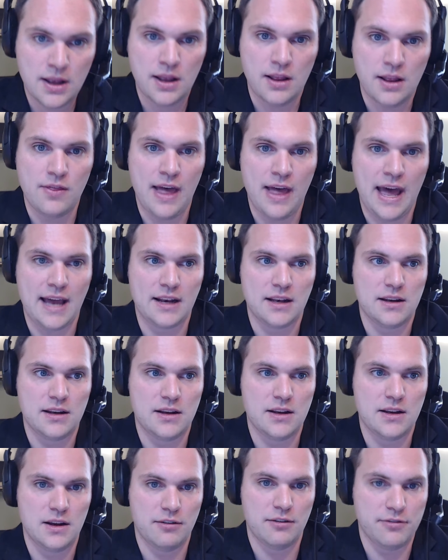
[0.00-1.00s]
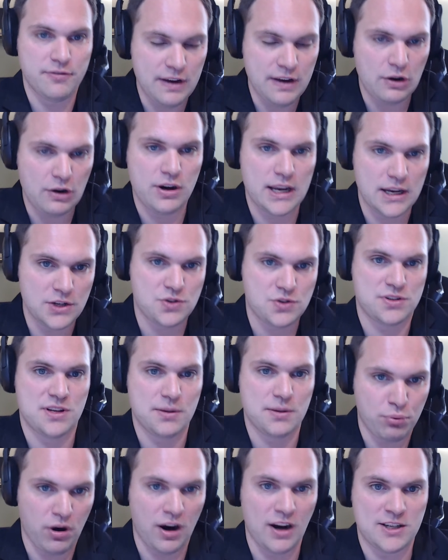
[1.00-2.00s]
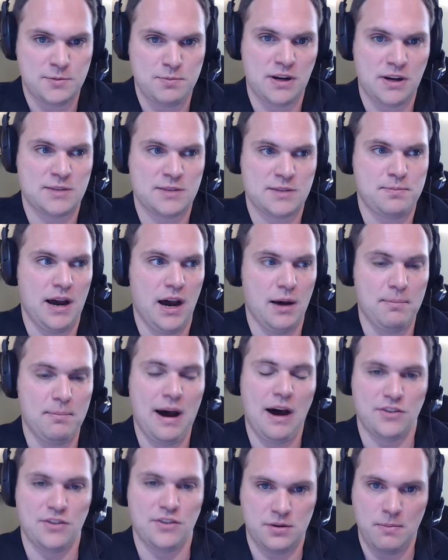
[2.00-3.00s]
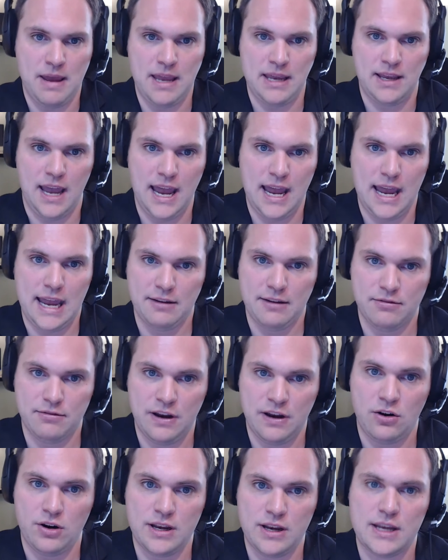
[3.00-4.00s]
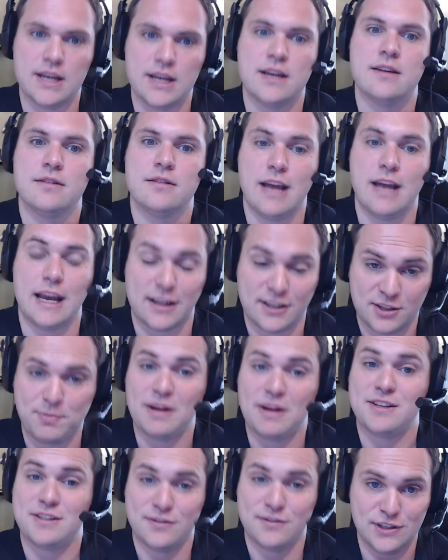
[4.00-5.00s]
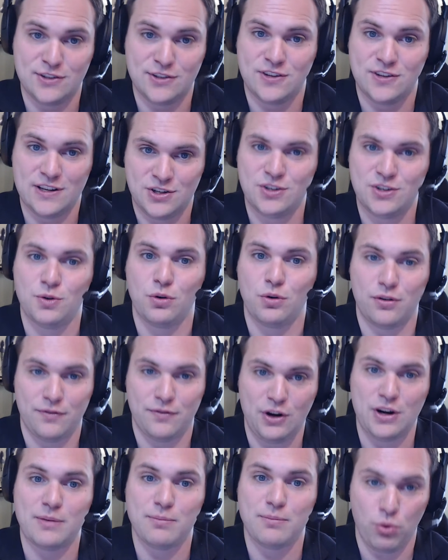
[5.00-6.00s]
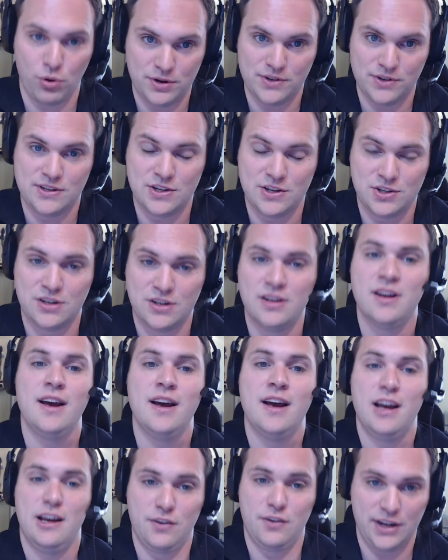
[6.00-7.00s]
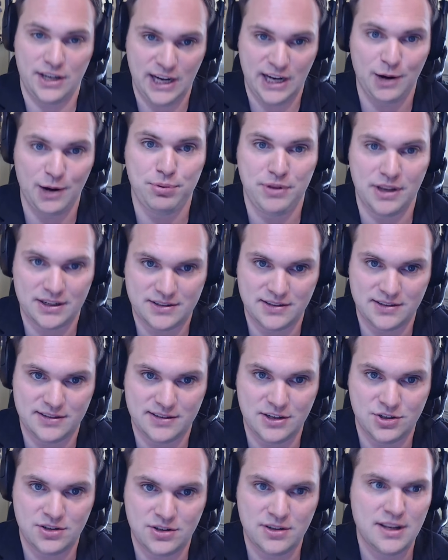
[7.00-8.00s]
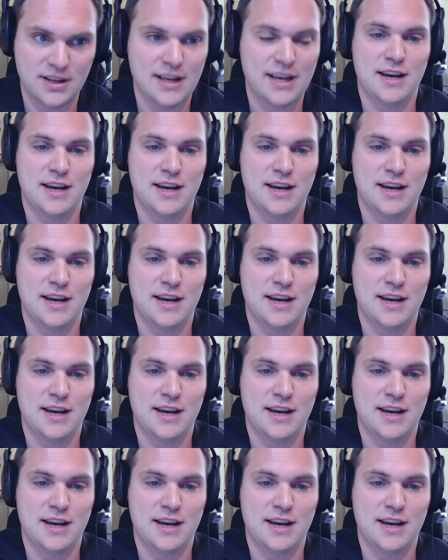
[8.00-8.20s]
that a very interested prospect's about to make a very expensive decision or a very important decision, a very complex decision,